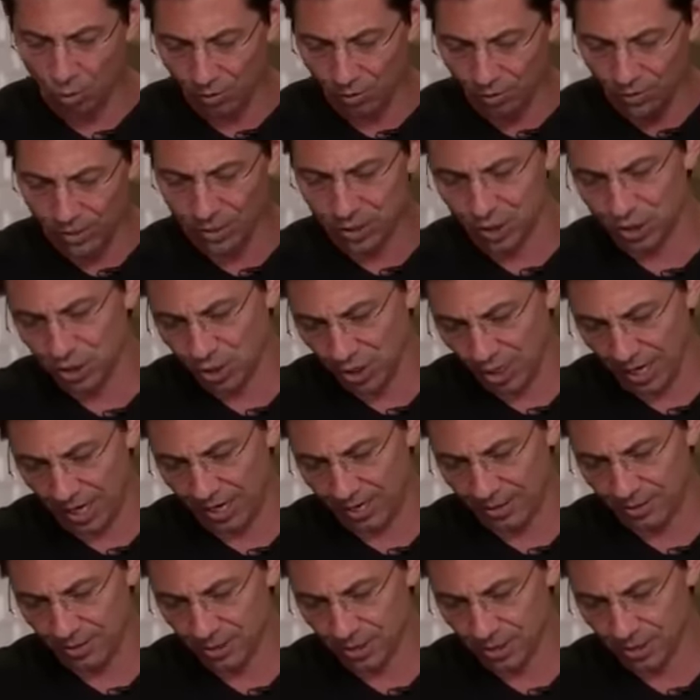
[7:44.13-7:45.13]
will this
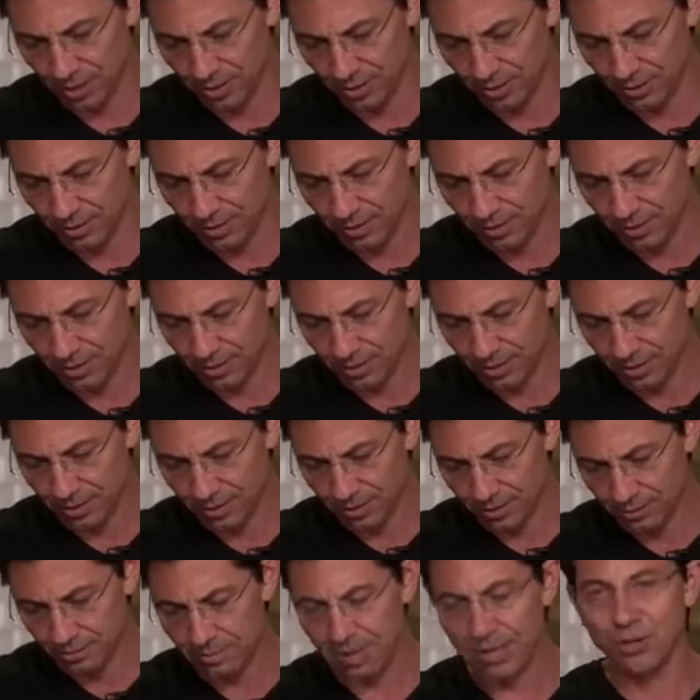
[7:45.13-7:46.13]
change
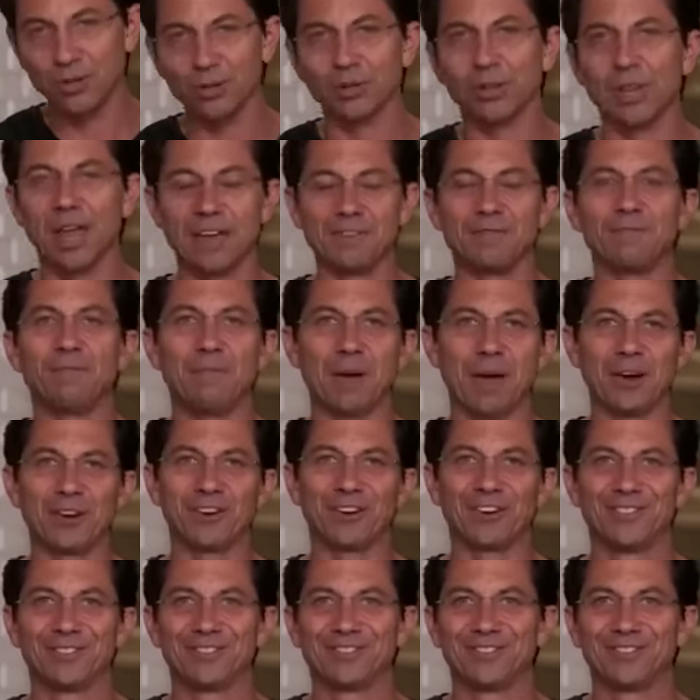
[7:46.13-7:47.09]
make your life better?